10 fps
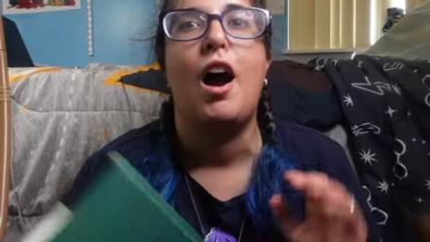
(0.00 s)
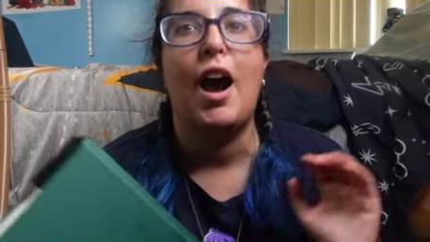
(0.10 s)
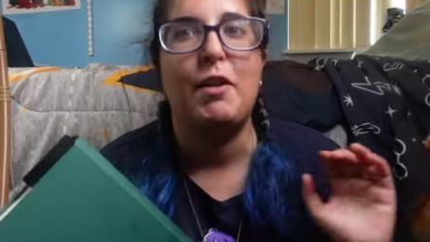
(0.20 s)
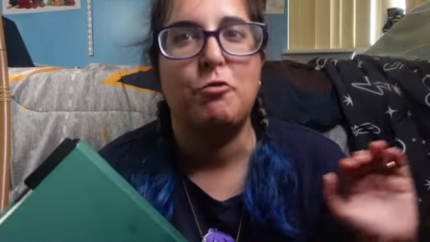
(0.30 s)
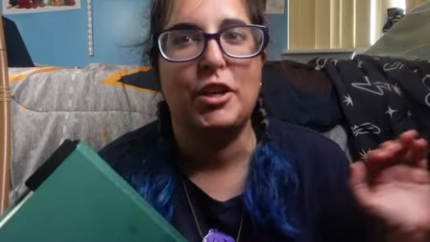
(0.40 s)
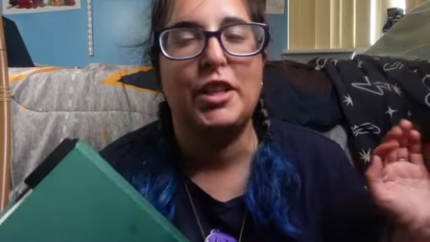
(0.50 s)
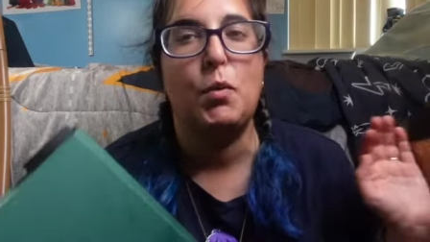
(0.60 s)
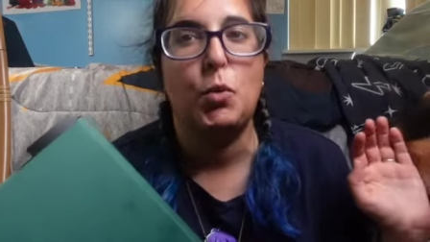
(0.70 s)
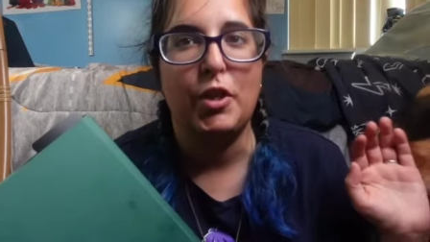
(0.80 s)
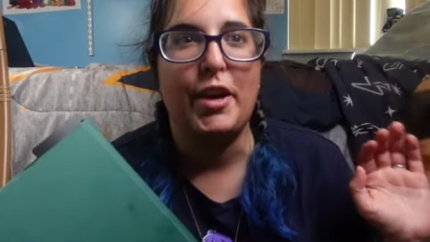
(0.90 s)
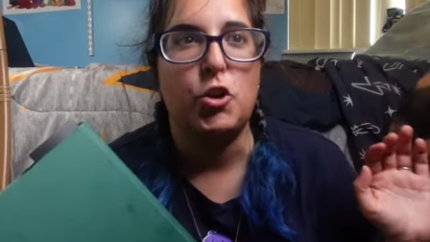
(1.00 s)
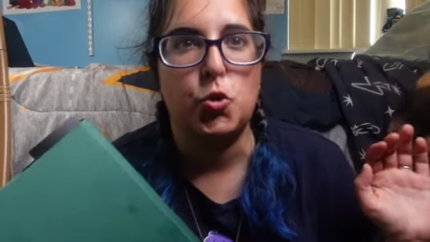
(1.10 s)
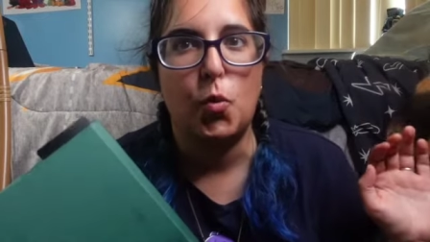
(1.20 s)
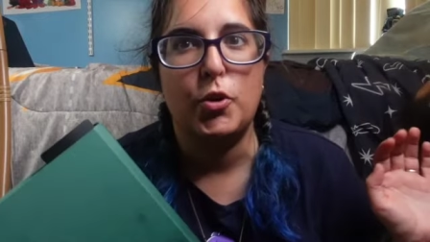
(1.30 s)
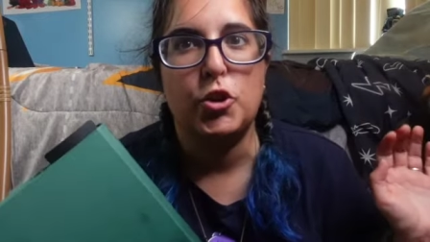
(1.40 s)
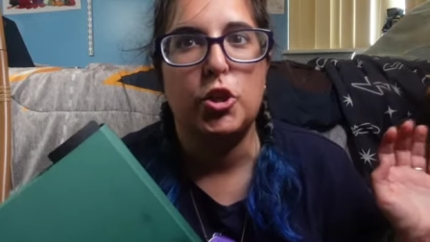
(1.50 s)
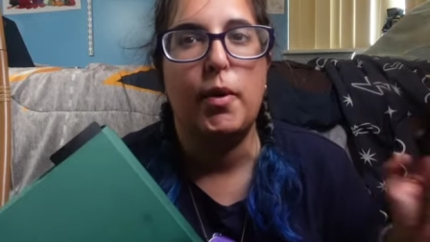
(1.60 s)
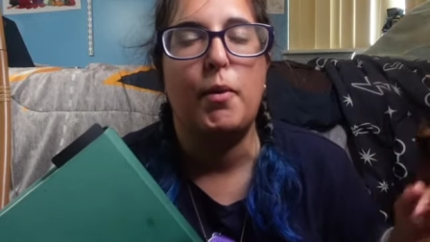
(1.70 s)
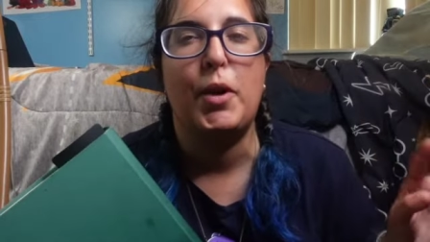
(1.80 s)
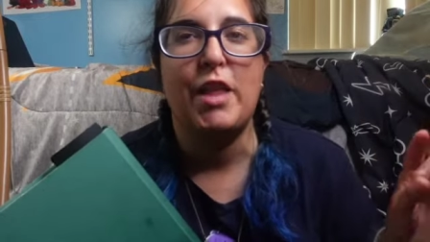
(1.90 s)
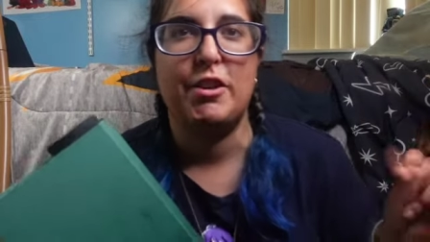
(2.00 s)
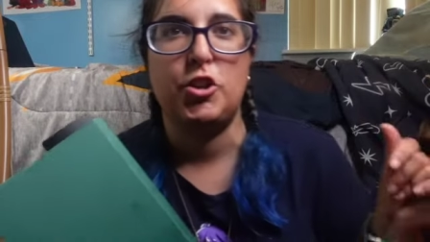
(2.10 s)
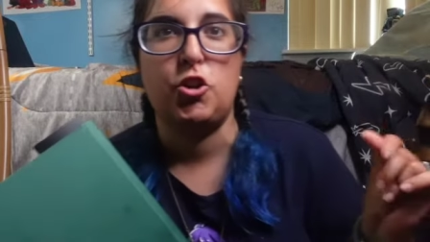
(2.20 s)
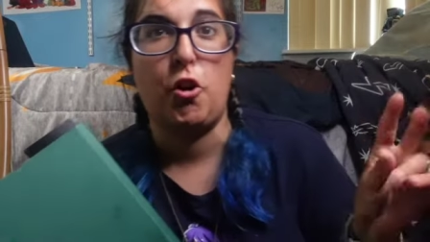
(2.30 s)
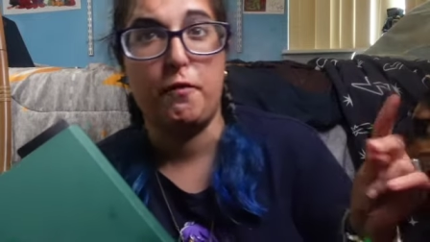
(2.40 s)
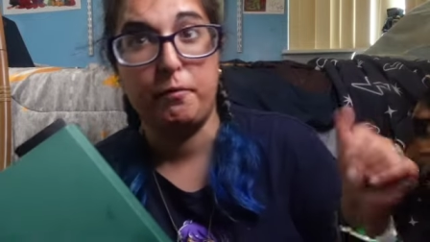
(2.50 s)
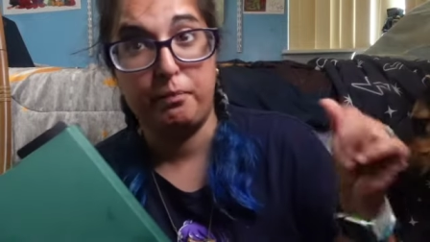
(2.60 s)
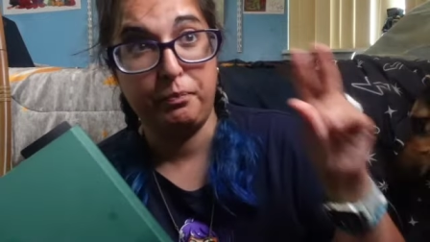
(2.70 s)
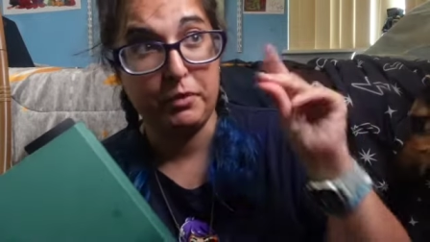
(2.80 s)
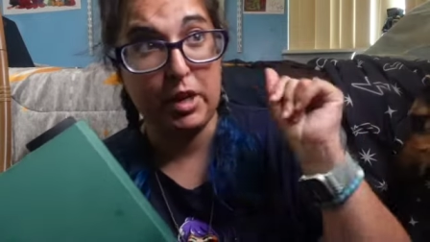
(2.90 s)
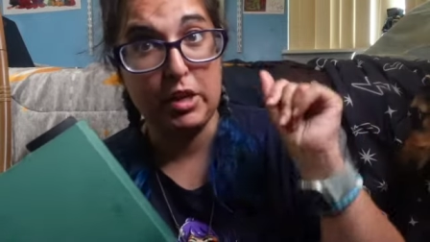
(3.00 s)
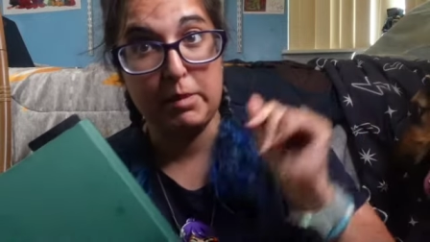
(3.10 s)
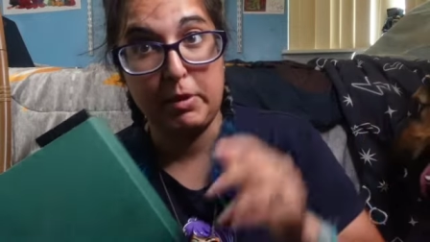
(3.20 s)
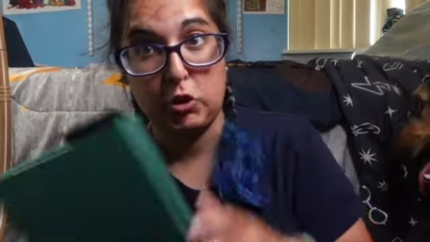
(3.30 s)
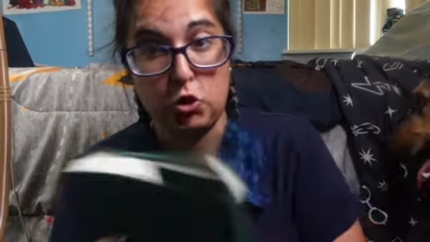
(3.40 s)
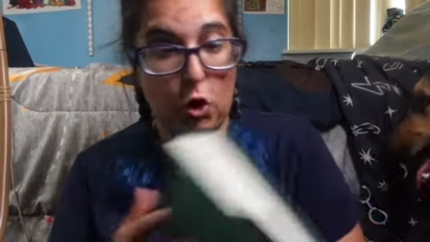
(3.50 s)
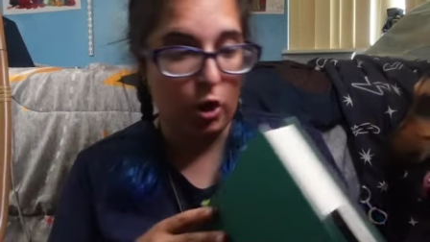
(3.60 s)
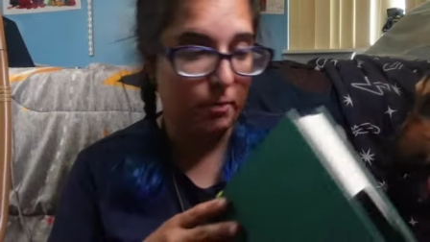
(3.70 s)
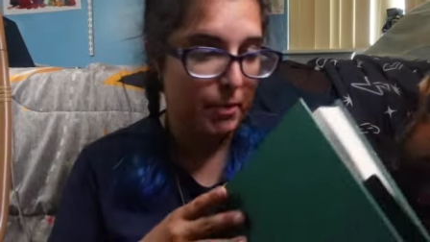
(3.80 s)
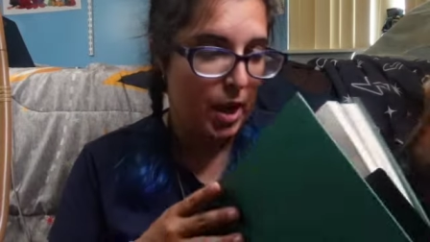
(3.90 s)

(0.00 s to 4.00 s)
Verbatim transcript: I really would like a short one too. I want, I like to start up the month strong.